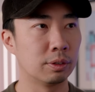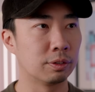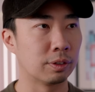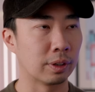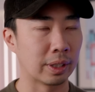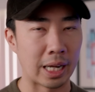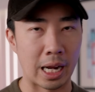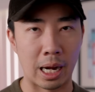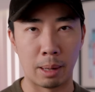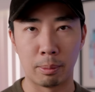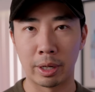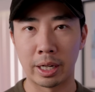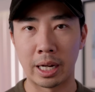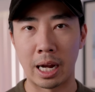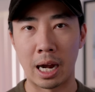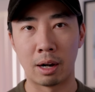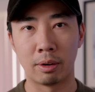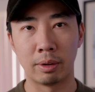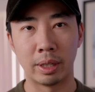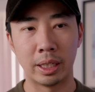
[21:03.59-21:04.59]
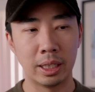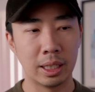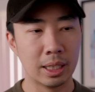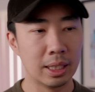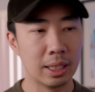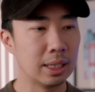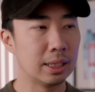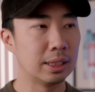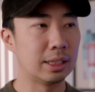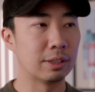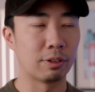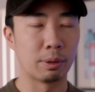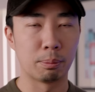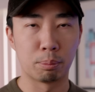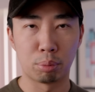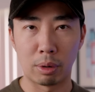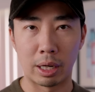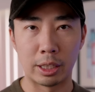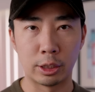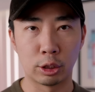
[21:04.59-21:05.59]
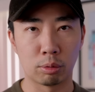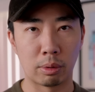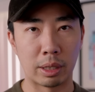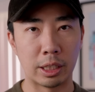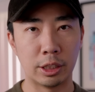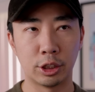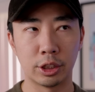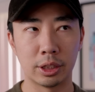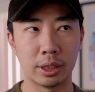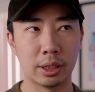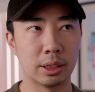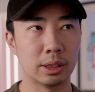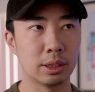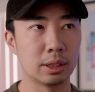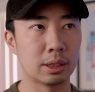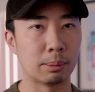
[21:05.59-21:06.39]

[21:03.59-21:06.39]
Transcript: for camera carry, different price ranges.